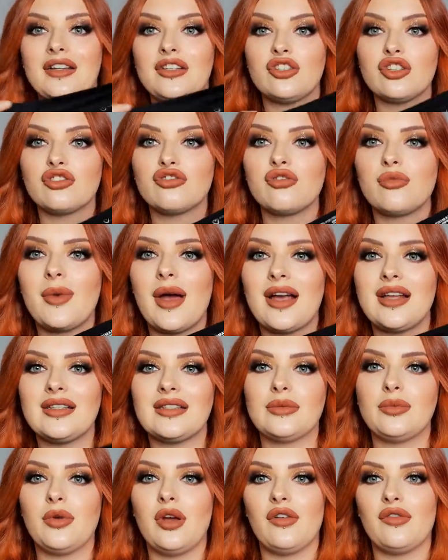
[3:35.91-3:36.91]
It just
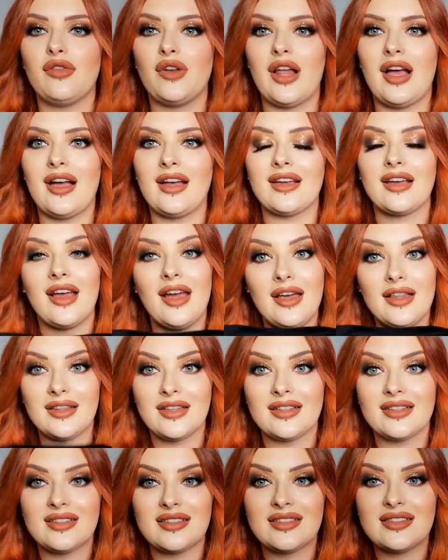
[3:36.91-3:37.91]
reminds me of like
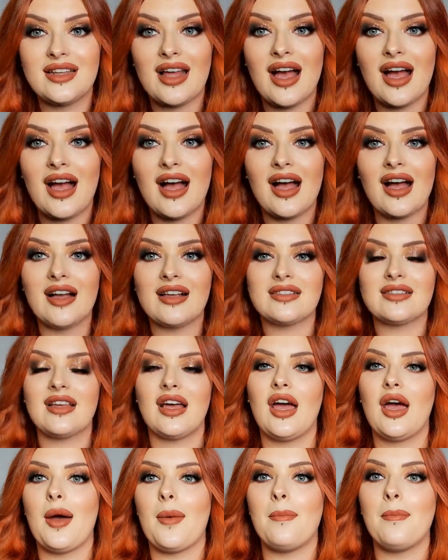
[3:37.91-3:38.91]
the stars,
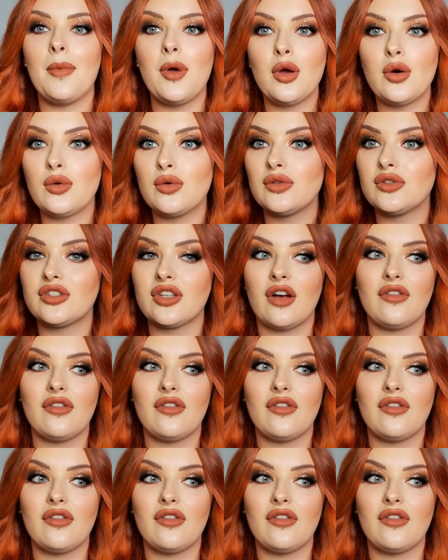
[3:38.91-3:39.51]
moons.